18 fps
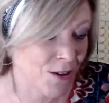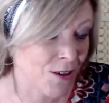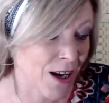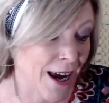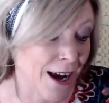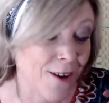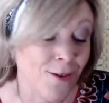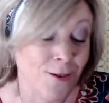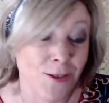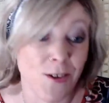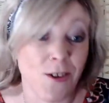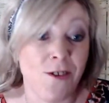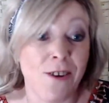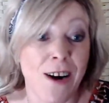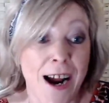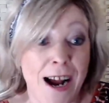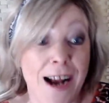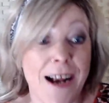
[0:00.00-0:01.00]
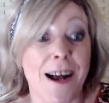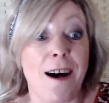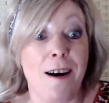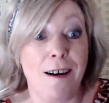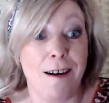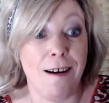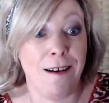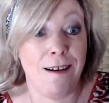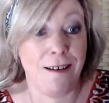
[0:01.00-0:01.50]
let us crack
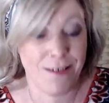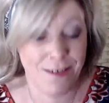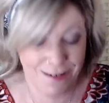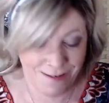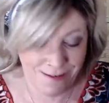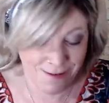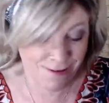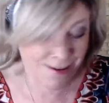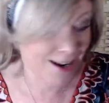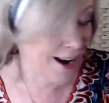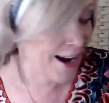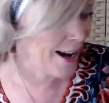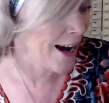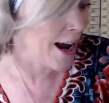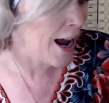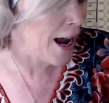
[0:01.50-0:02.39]
on. Okay,